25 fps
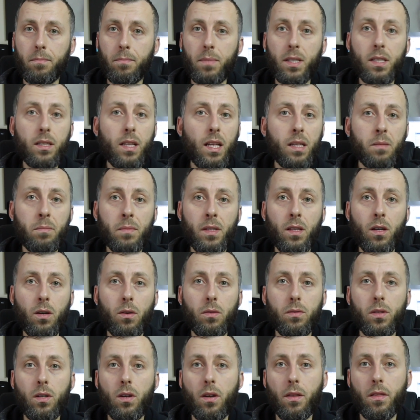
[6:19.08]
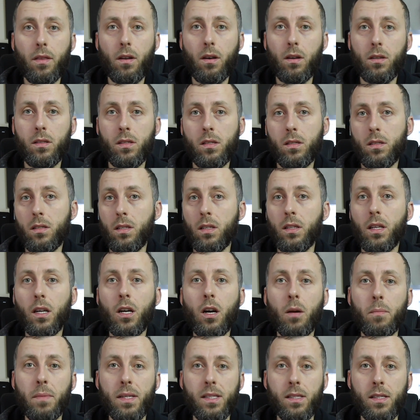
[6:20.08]
Please let me know your thoughts in the
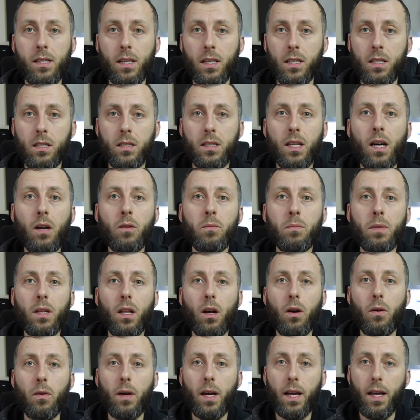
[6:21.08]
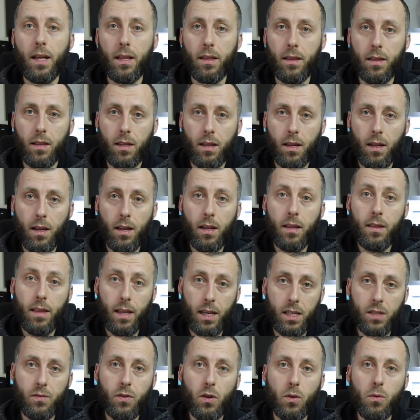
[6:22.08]
comment section down below, and
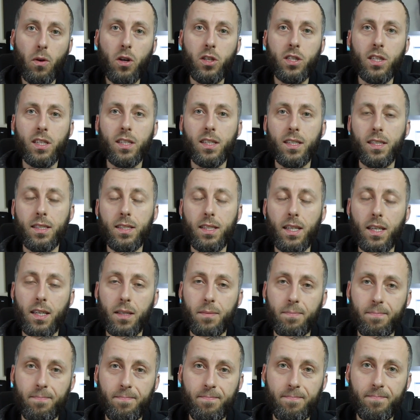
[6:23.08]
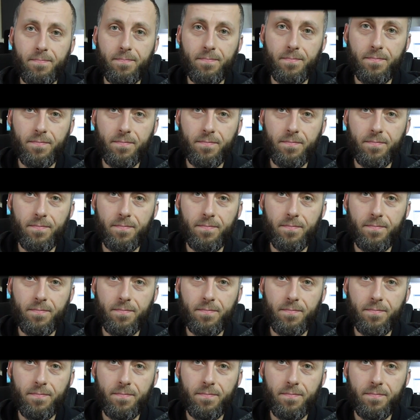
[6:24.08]
thanks for watching. See ya.